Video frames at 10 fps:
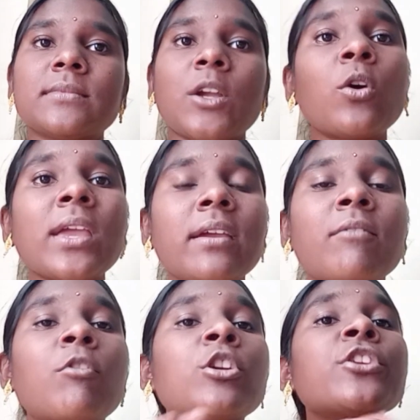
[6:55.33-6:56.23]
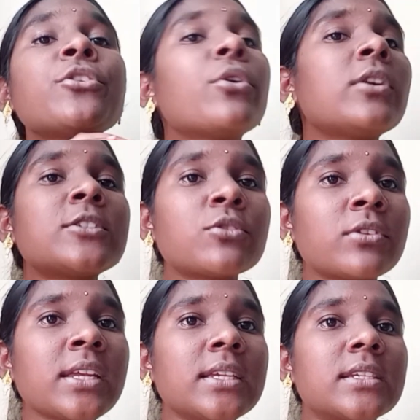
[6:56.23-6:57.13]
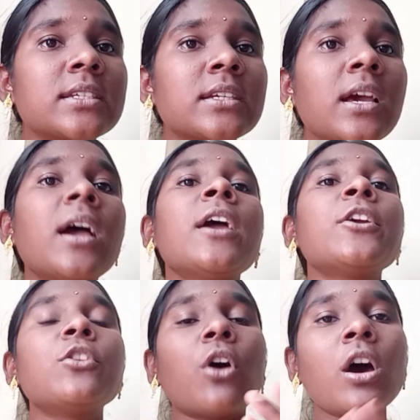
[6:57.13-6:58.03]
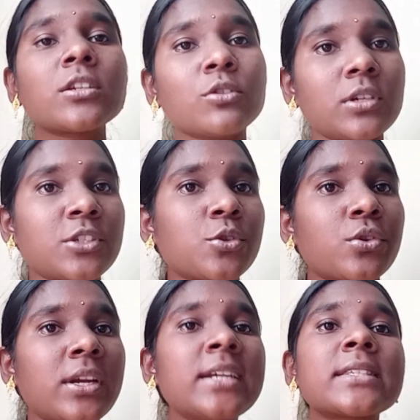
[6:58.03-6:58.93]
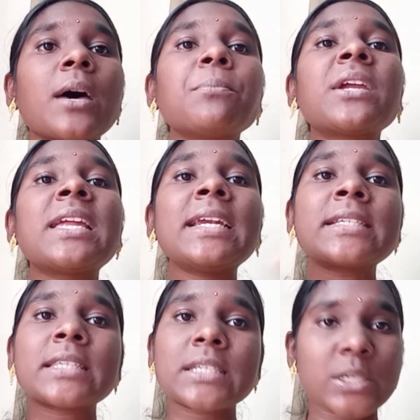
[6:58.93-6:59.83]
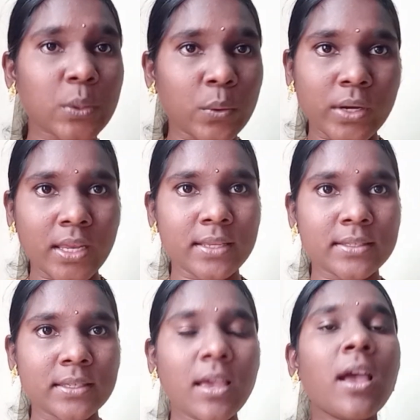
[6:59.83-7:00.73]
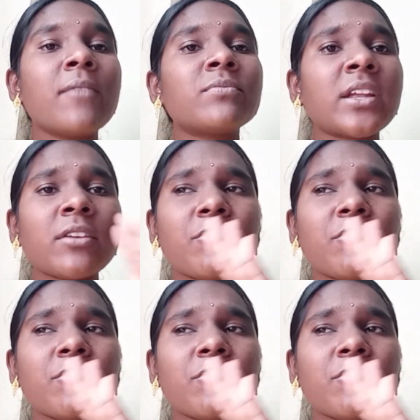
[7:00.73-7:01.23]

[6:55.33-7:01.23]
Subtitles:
Okay, what are you going to read? You are going to read some kids stories that are